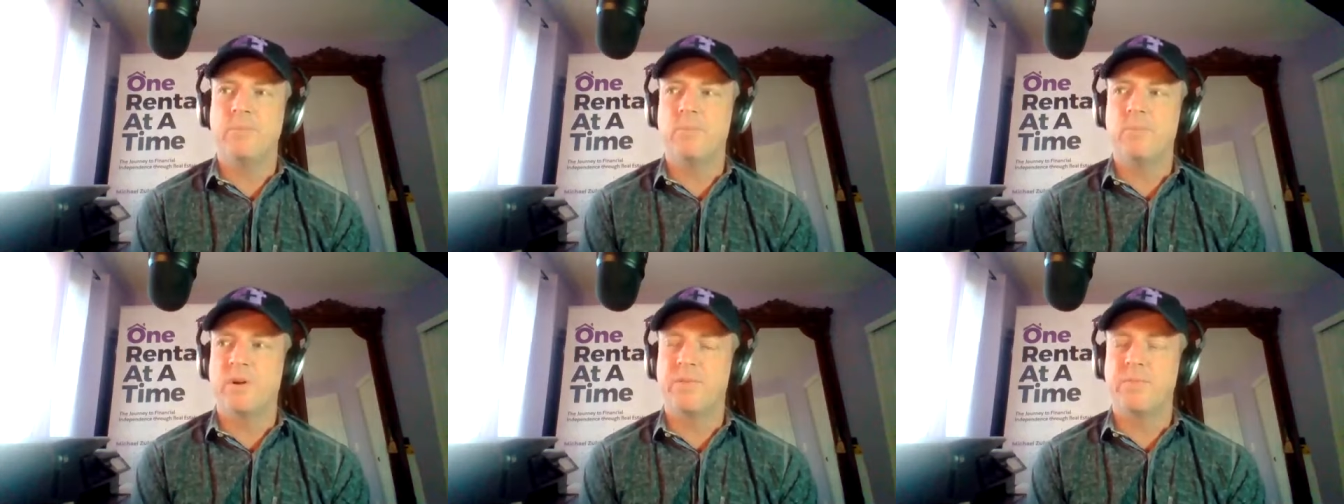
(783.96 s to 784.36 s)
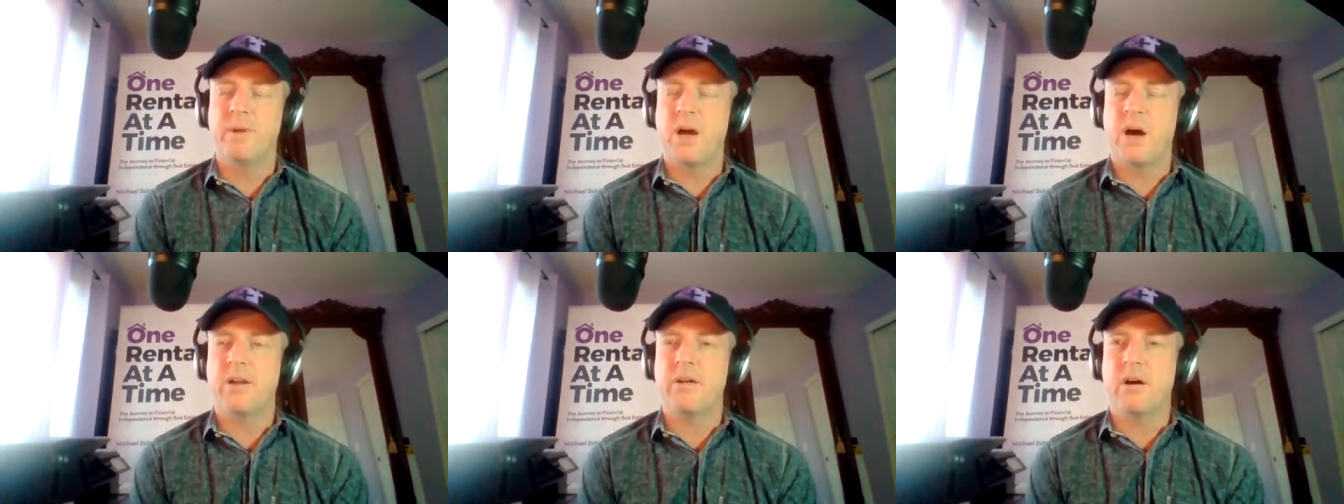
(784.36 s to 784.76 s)
with
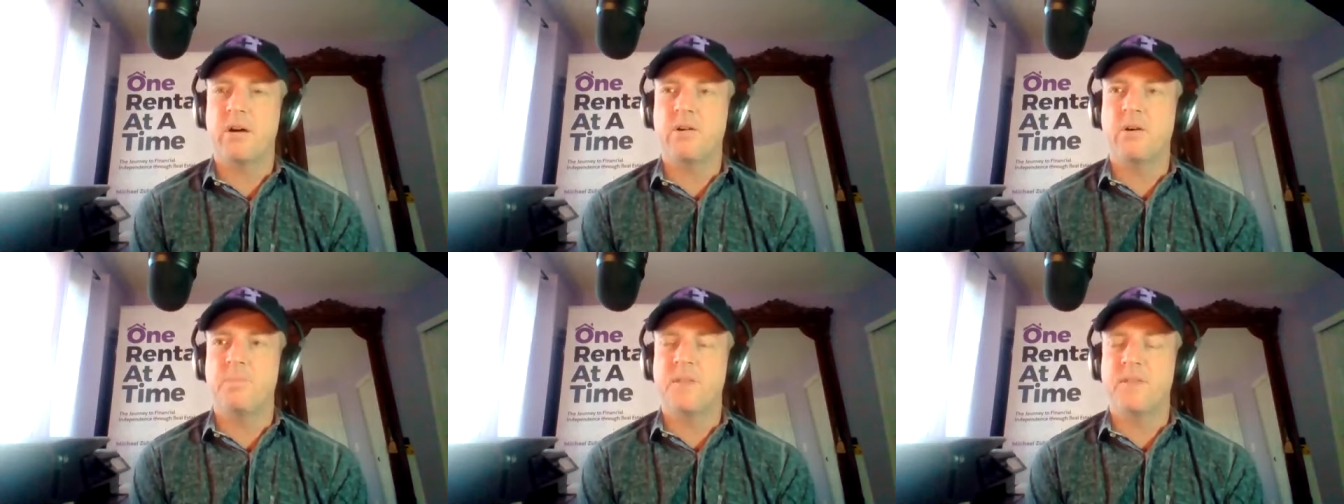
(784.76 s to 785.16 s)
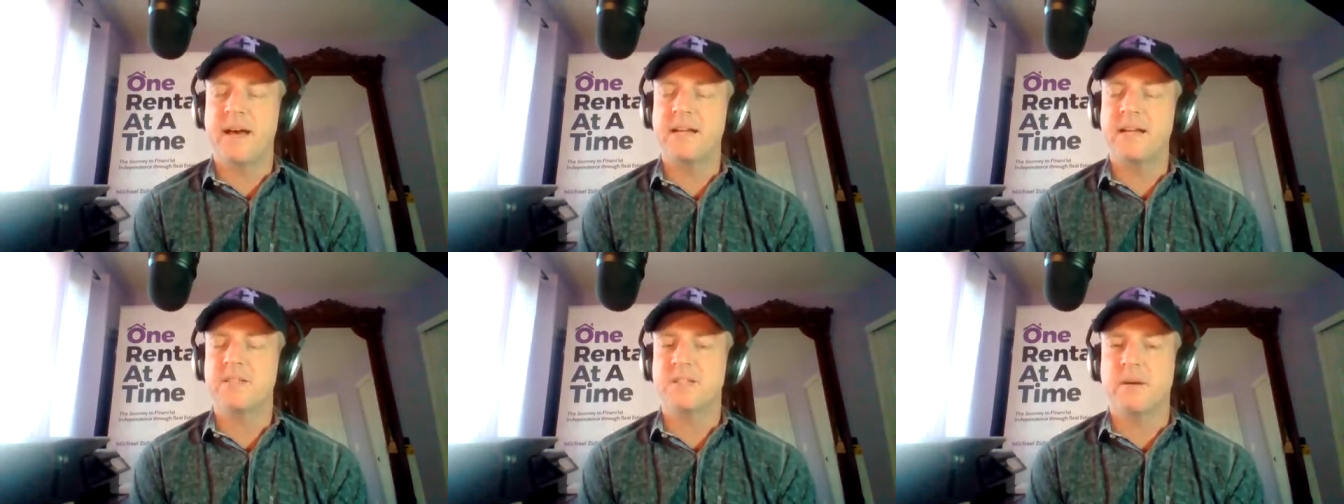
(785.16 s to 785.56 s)
beyond all hope that
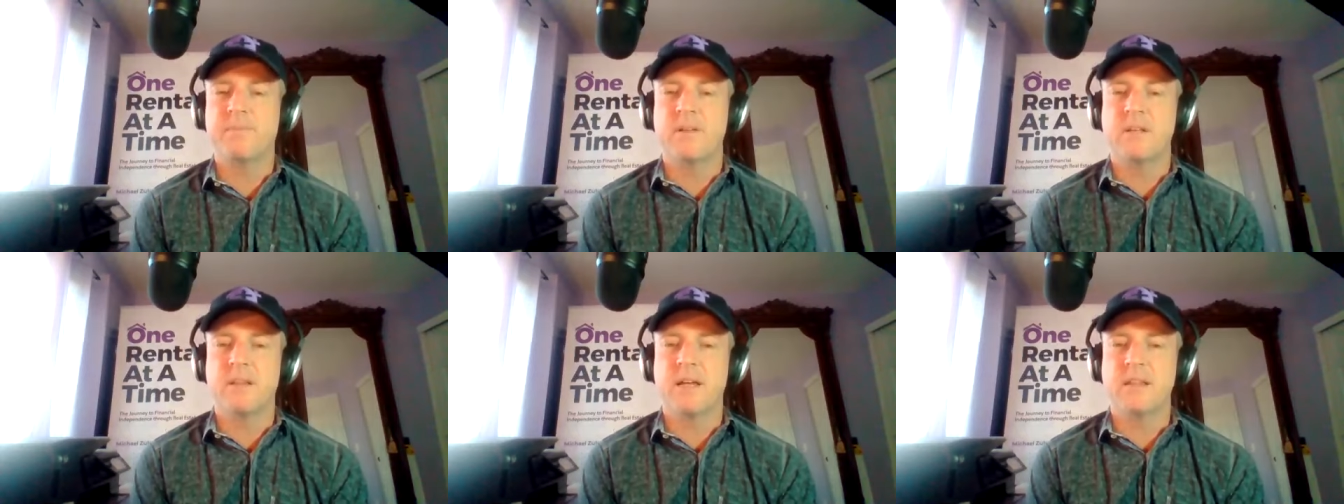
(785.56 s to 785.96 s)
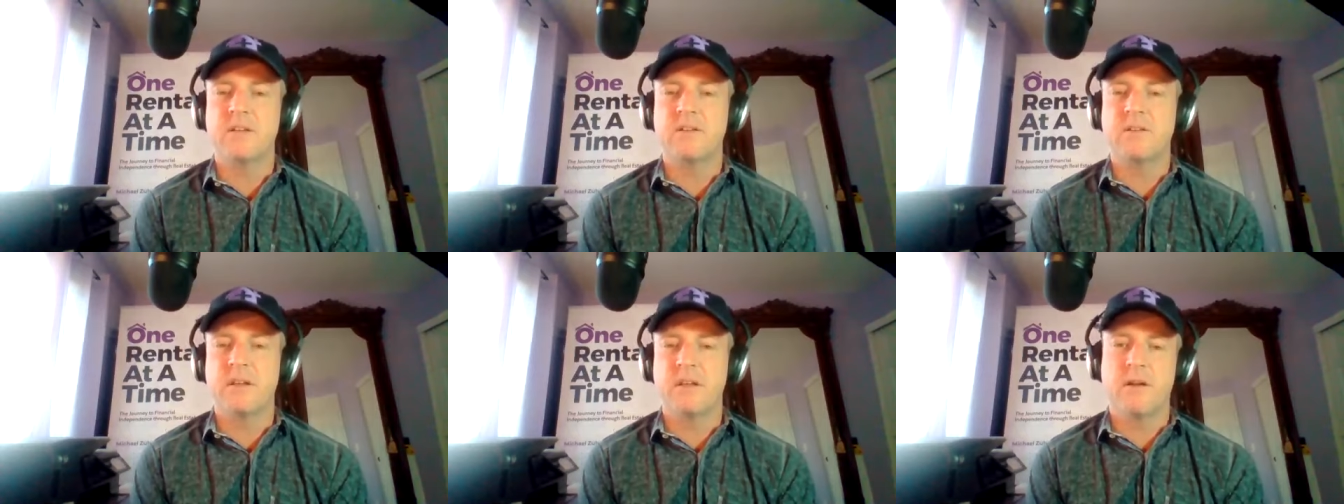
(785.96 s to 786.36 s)
that is something that
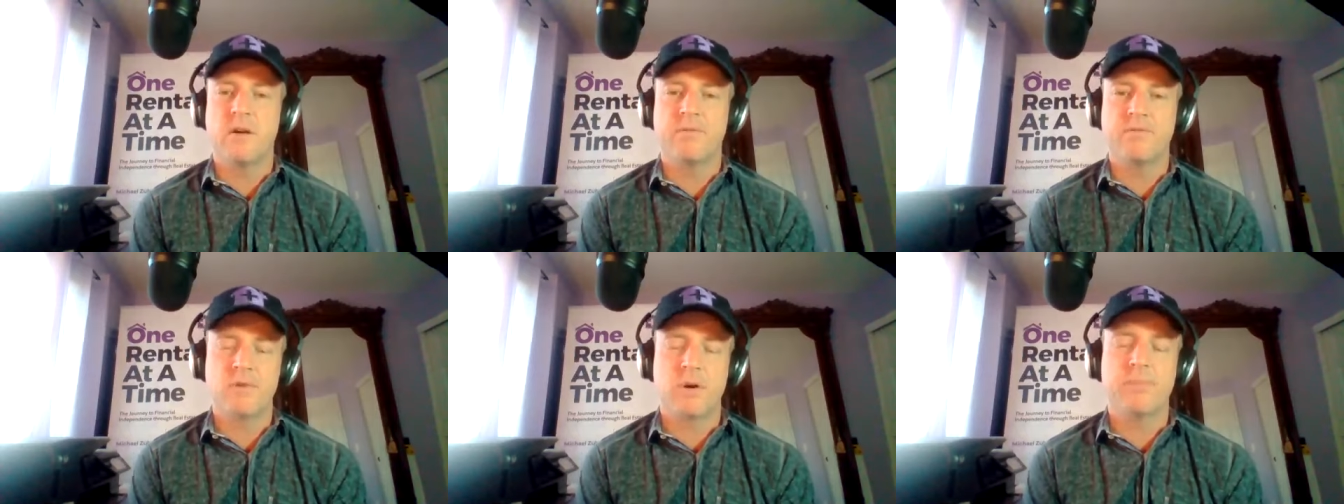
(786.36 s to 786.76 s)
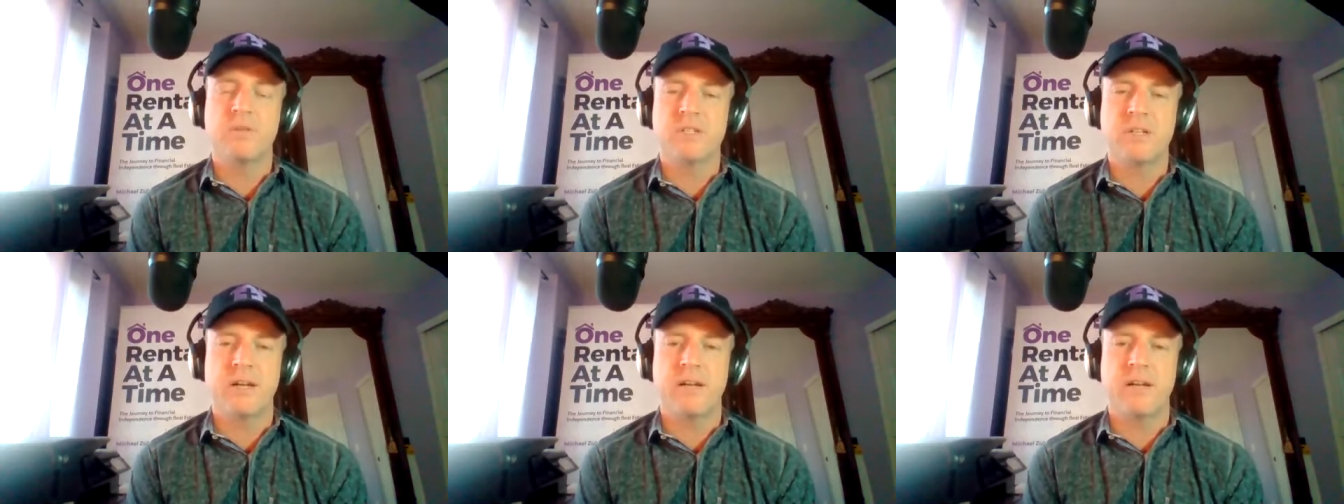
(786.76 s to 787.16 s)
the you know if Trump
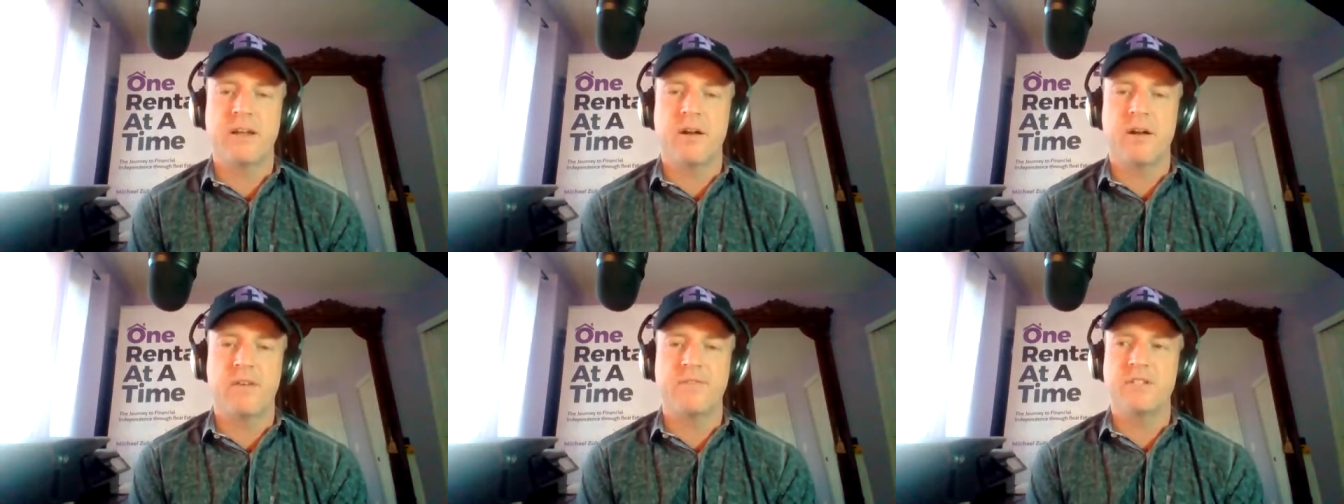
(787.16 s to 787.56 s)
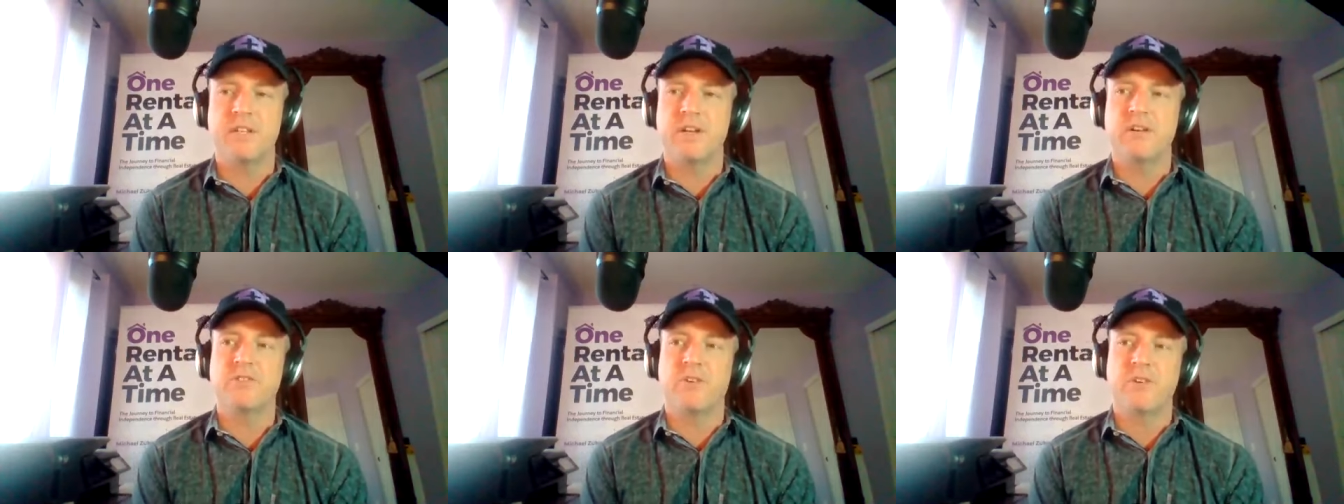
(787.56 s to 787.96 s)
was in, in office,
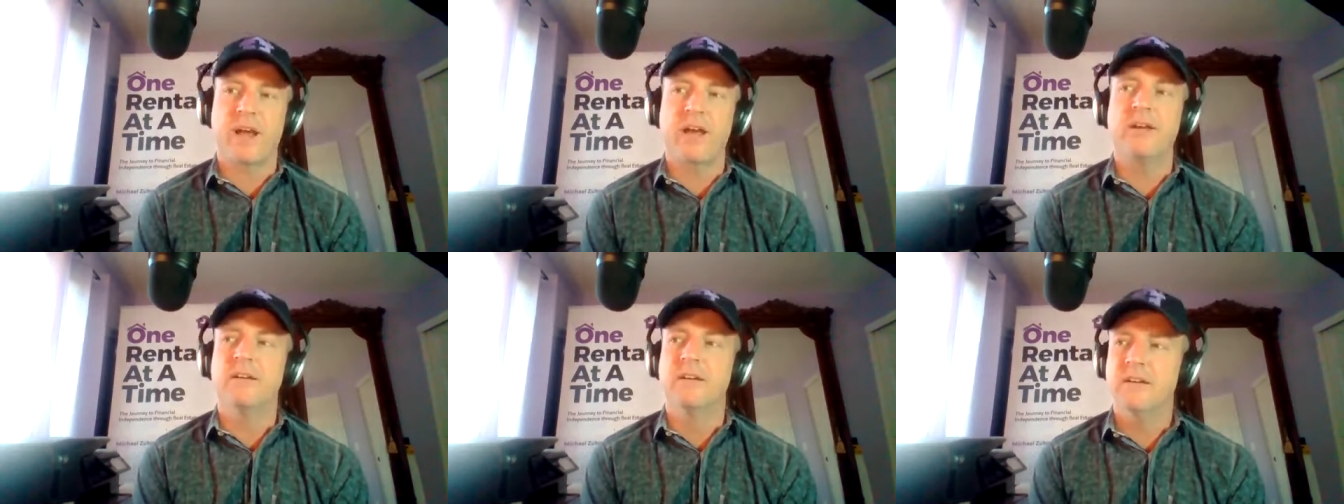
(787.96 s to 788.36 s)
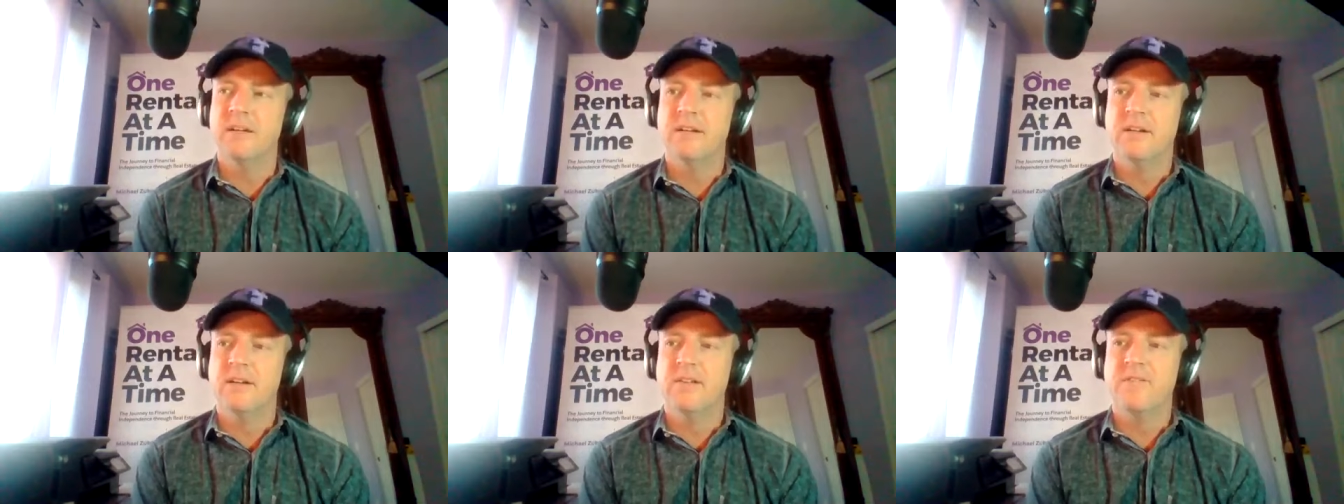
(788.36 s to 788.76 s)
he goes okay,
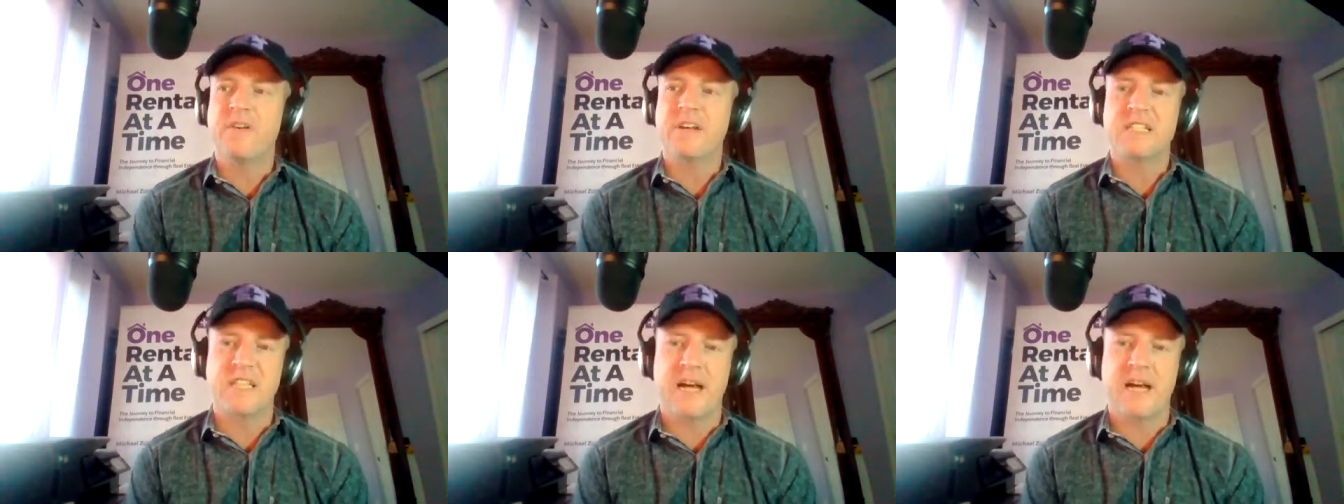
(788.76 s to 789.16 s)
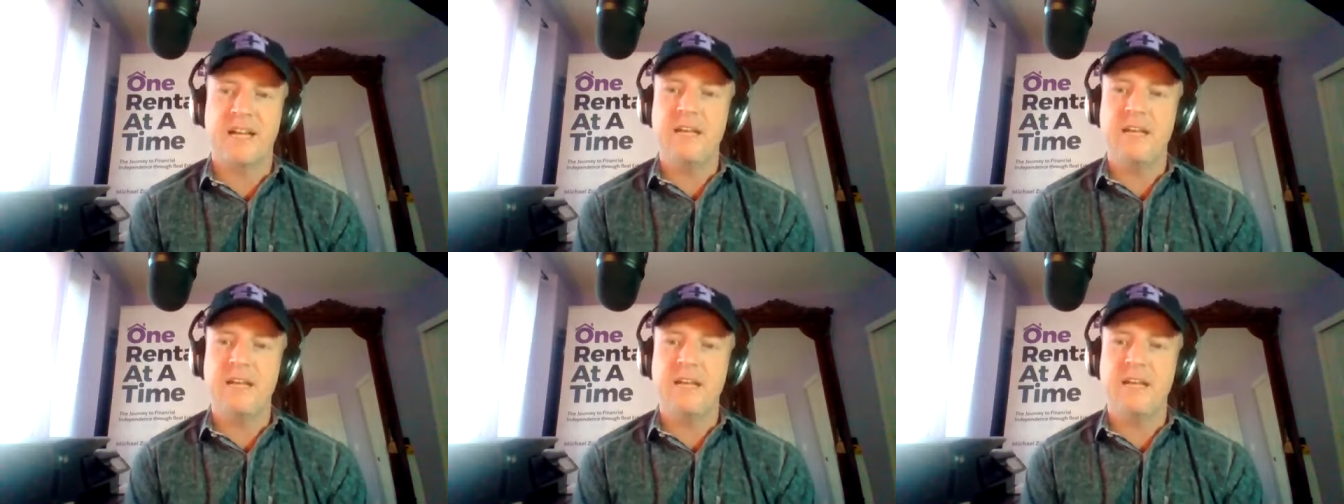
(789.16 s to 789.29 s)
fix that.